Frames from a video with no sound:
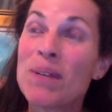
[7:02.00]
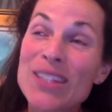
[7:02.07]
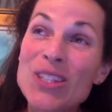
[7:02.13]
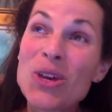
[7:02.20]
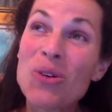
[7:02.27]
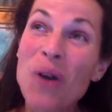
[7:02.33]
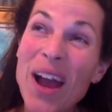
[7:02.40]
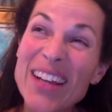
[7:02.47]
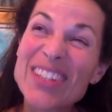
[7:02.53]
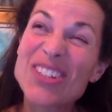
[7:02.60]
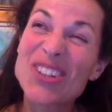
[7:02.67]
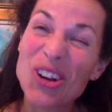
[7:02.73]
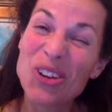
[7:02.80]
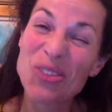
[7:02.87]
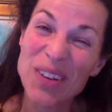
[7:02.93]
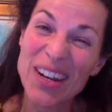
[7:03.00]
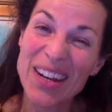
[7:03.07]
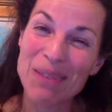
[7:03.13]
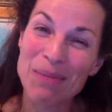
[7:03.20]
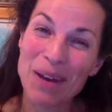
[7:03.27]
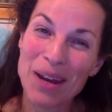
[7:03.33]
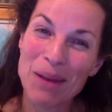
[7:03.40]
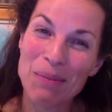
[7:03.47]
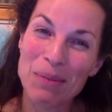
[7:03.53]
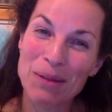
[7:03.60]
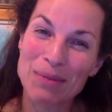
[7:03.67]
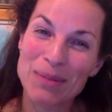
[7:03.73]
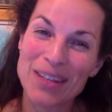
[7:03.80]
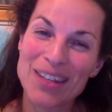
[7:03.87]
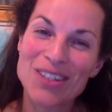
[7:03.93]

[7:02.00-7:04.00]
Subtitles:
So I started reading about epilepsy.